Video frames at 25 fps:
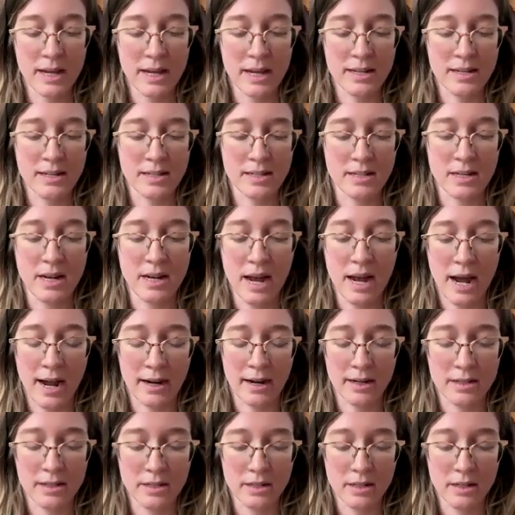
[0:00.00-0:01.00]
It is an
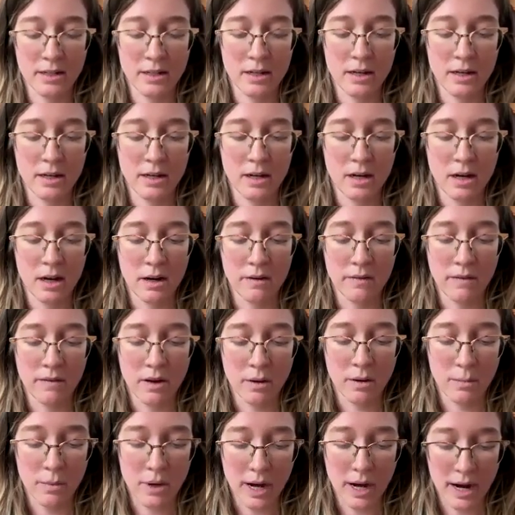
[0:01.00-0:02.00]
act of
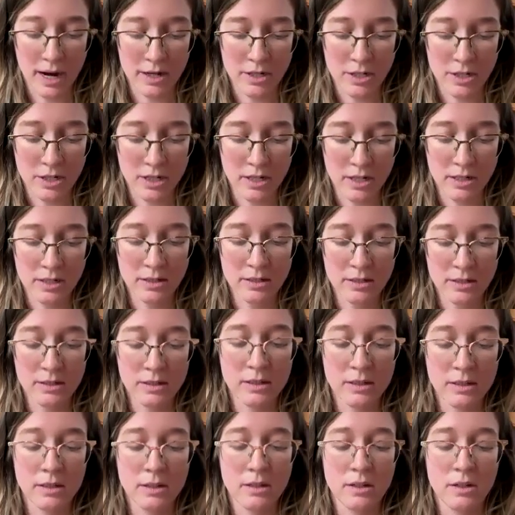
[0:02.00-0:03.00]
compassion
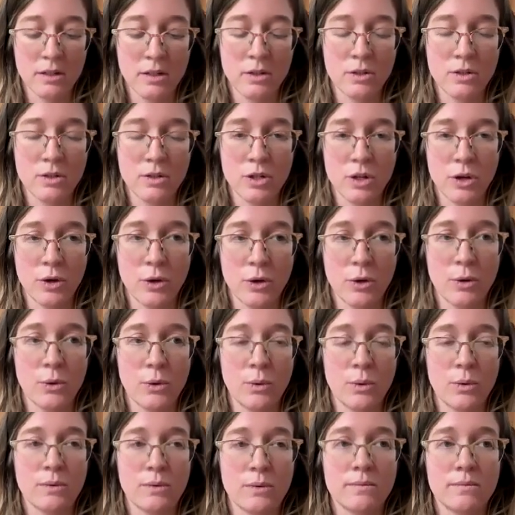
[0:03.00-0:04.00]

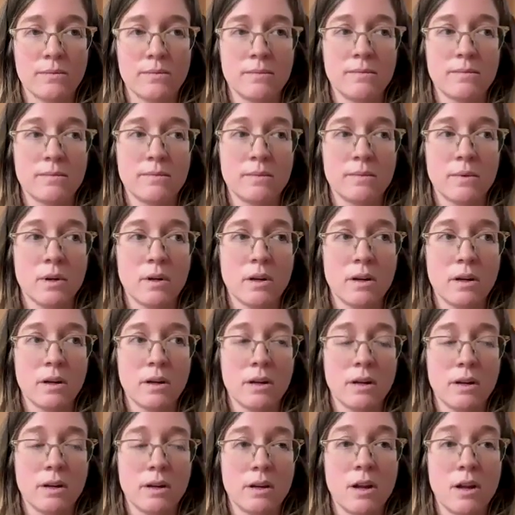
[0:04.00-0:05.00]
to
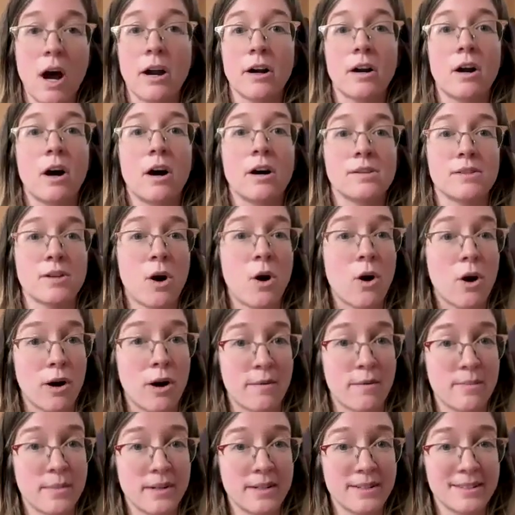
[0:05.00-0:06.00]
not cause
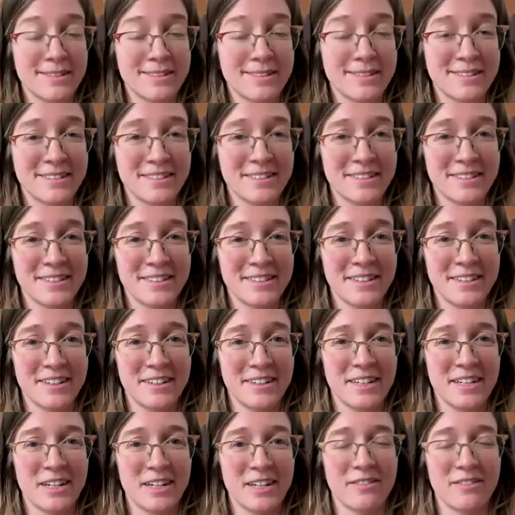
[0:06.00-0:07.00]
harm,
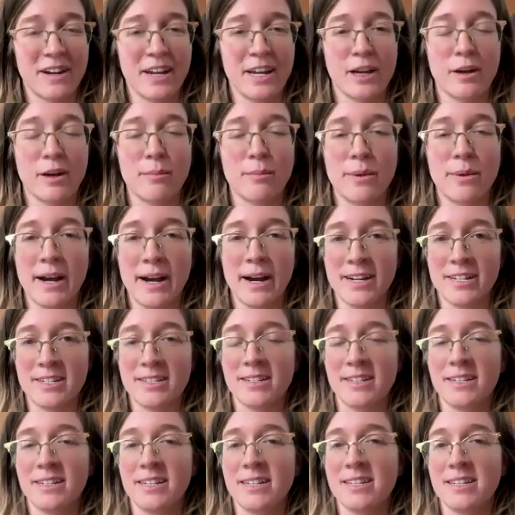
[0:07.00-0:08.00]
right?
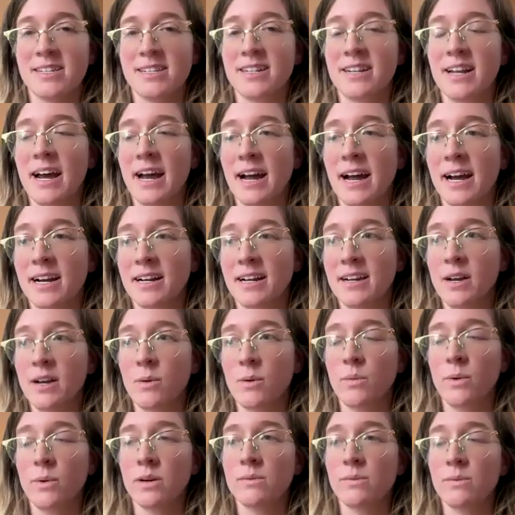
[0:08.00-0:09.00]
Compassion is an act,
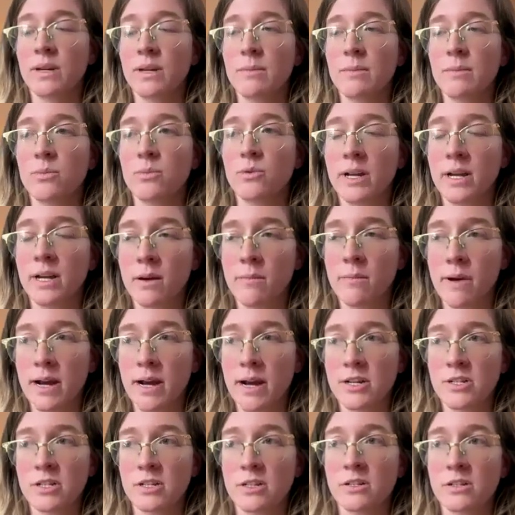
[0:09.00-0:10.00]
when we bring
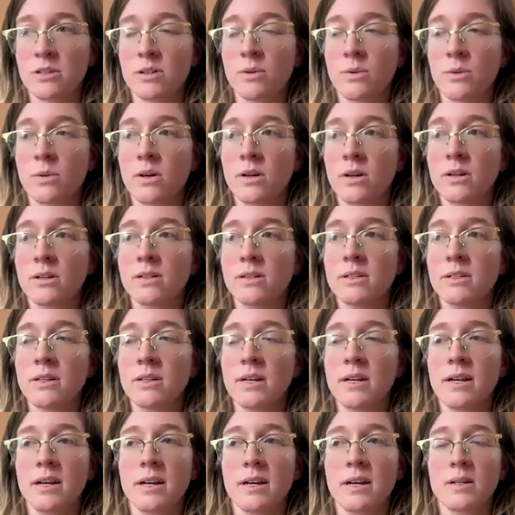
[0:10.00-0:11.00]
compassion into the world,
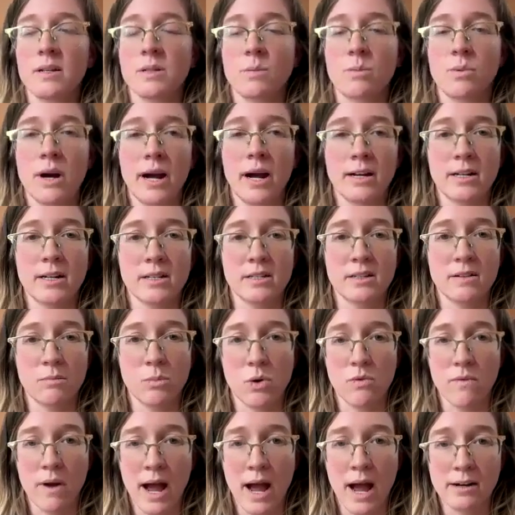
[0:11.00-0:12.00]
it's a practice of
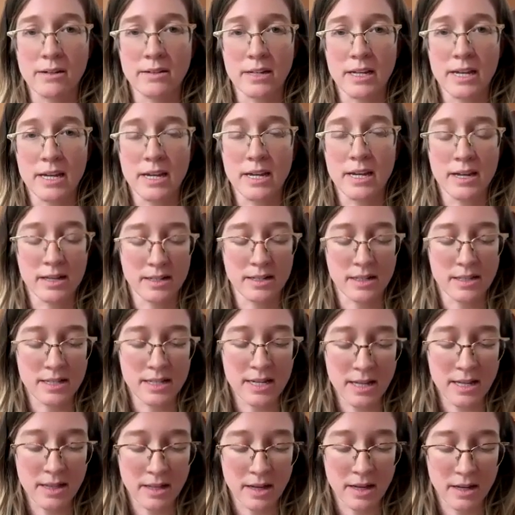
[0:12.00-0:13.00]
morality and
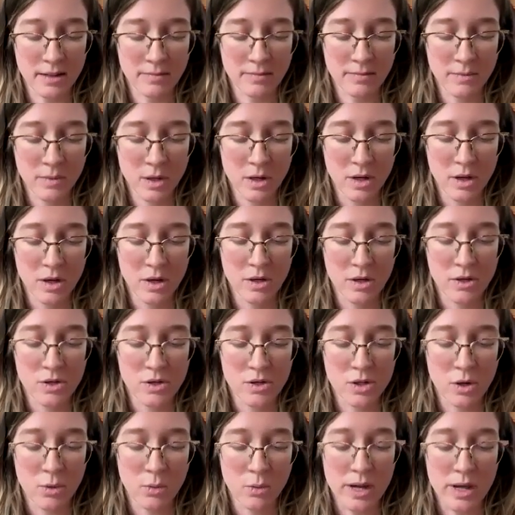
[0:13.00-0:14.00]
sila.
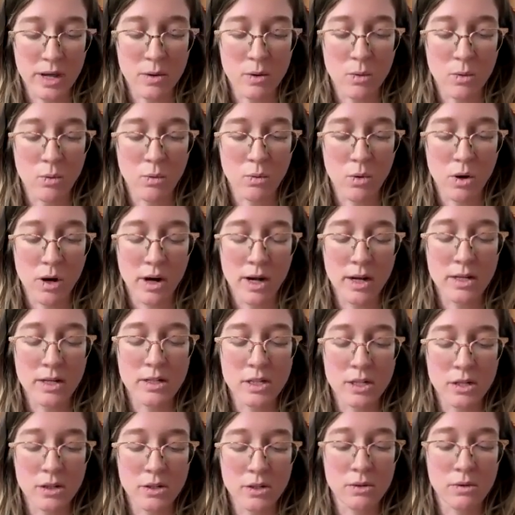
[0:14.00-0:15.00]
So we want
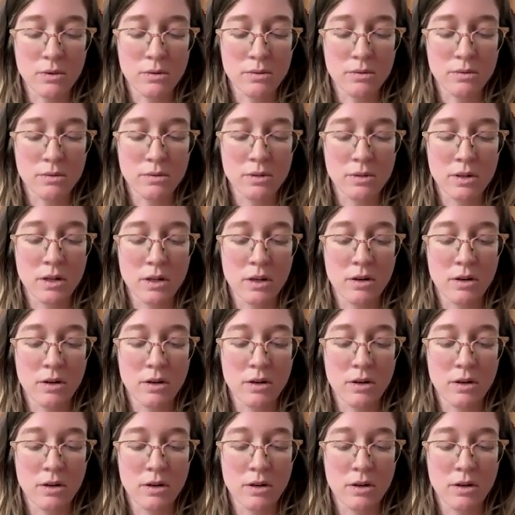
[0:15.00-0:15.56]
to